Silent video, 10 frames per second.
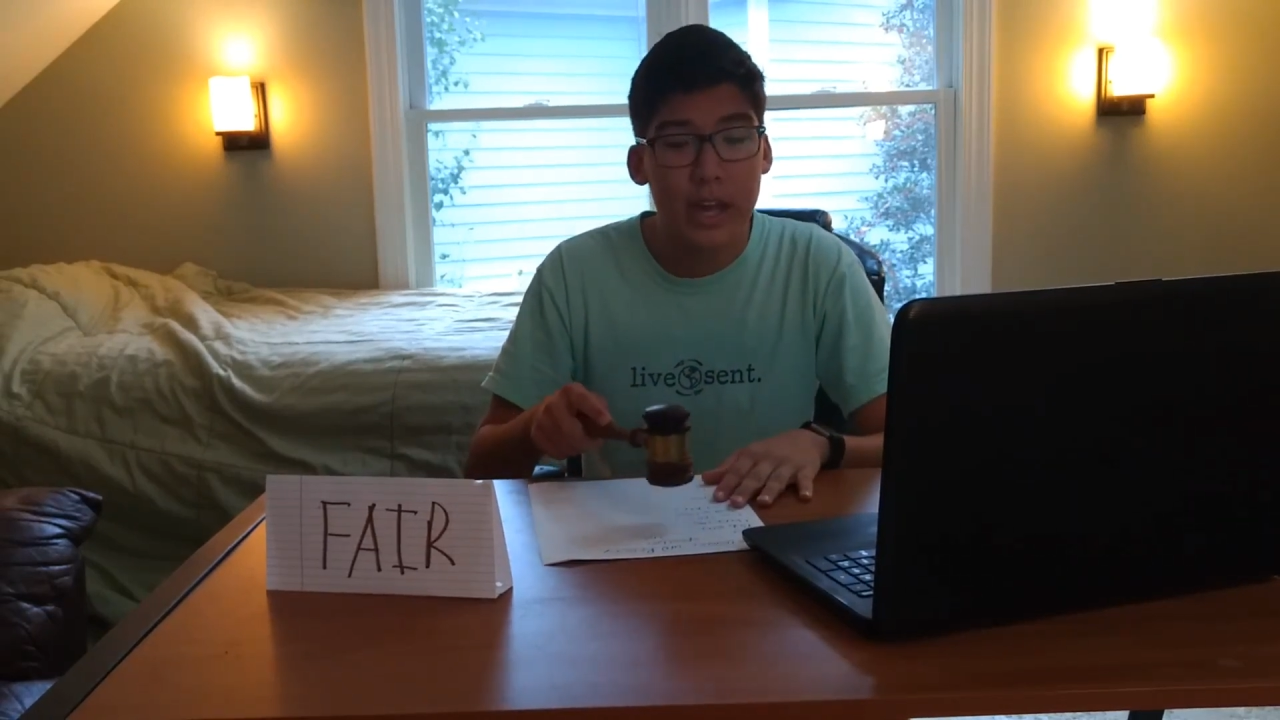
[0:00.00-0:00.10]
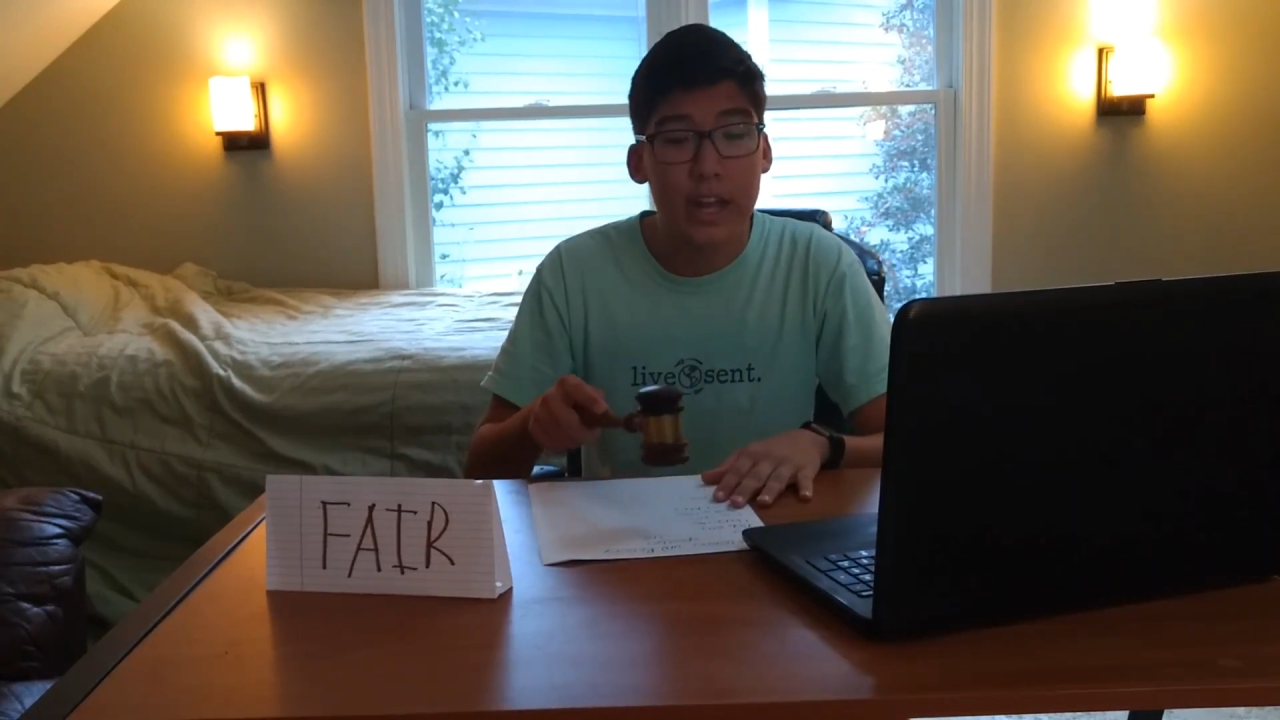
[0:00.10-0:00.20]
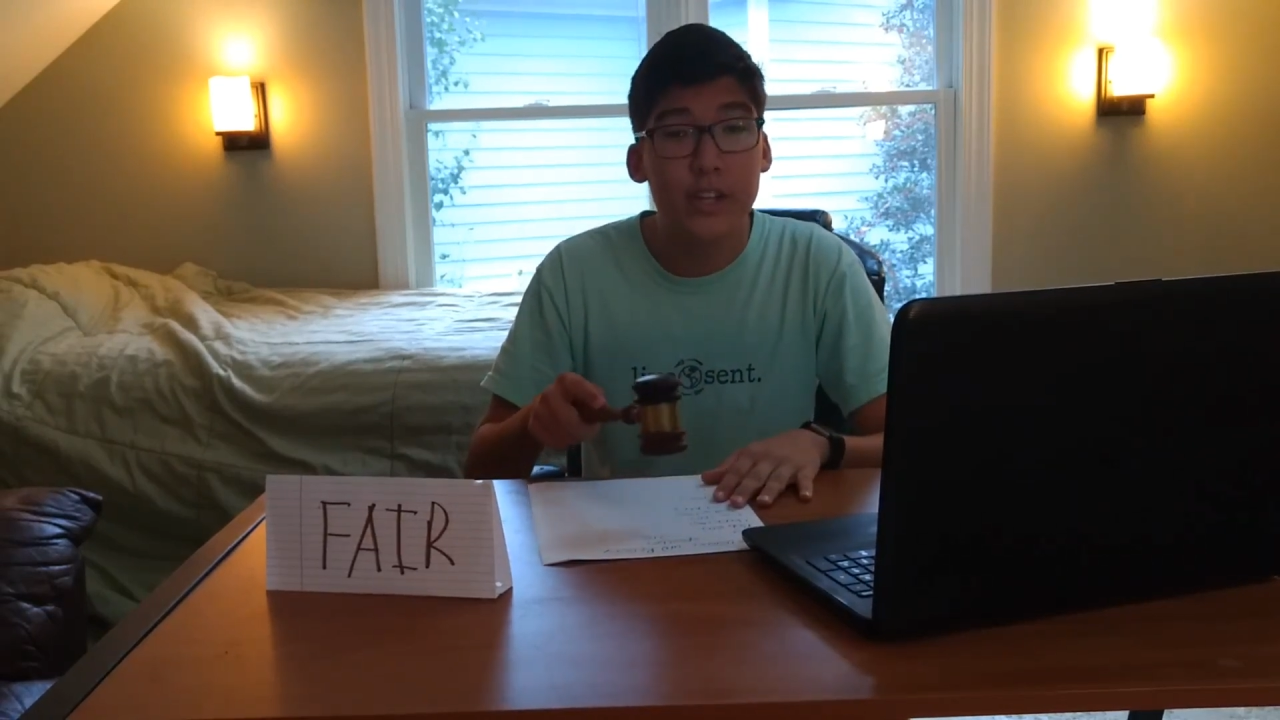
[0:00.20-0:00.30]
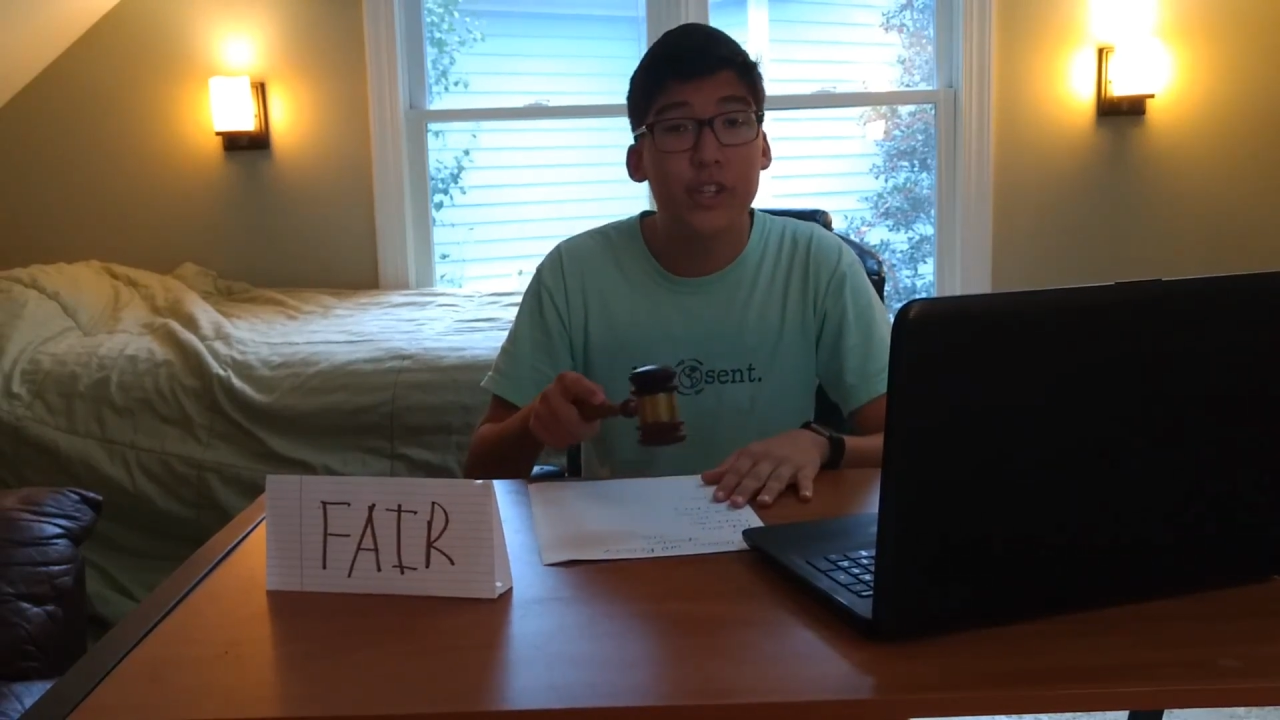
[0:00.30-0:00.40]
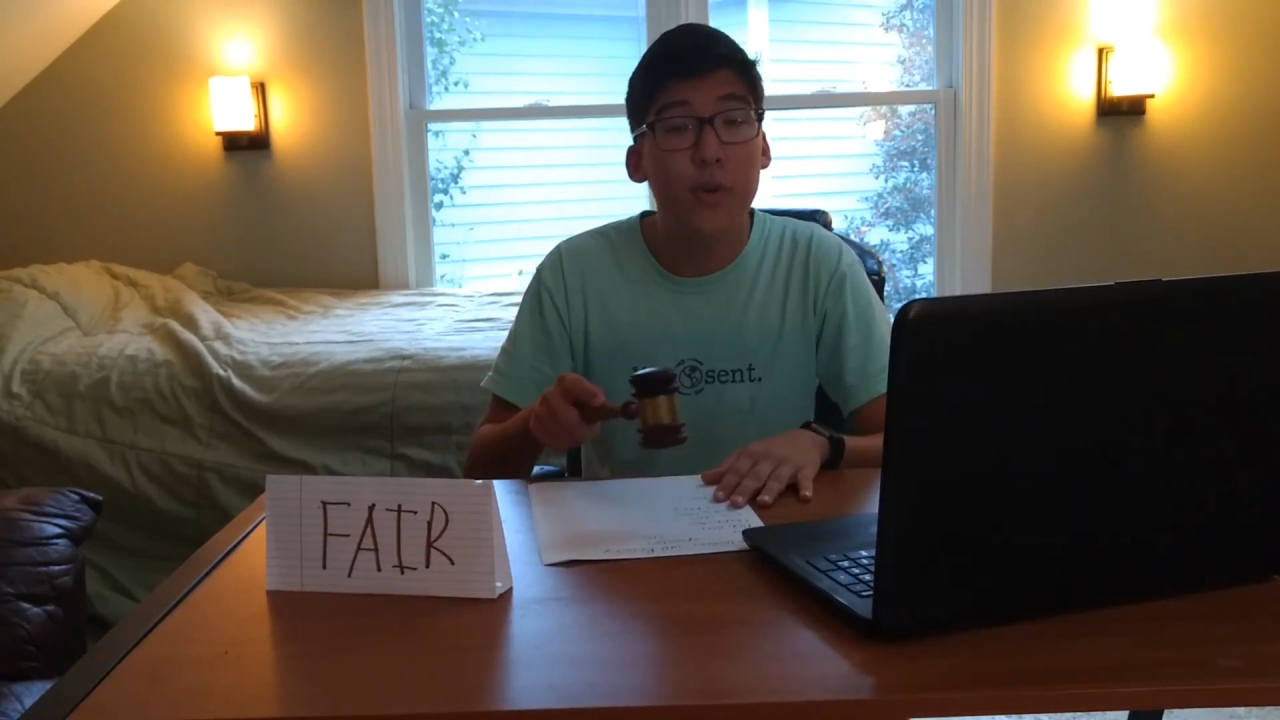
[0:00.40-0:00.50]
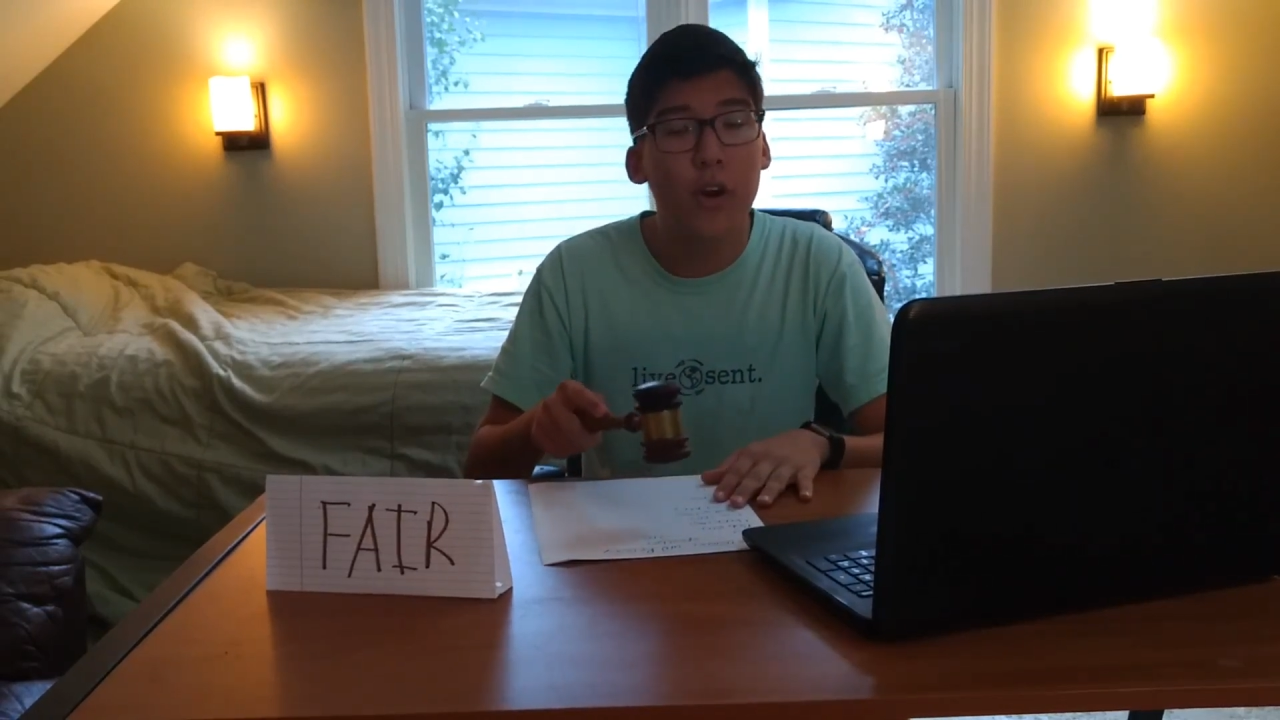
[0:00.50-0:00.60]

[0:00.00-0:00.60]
and 2